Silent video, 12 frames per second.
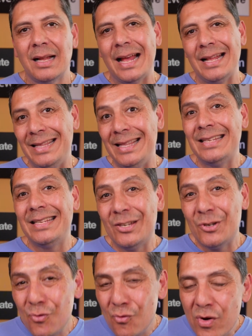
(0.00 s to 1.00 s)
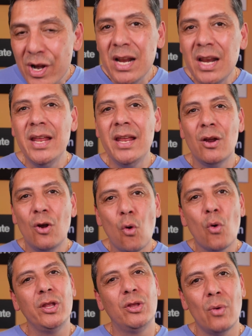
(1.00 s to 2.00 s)
And this is really
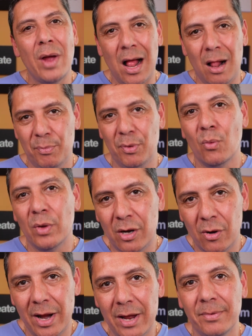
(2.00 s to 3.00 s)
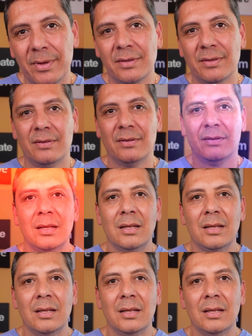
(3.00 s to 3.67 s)
going to help you with cravings.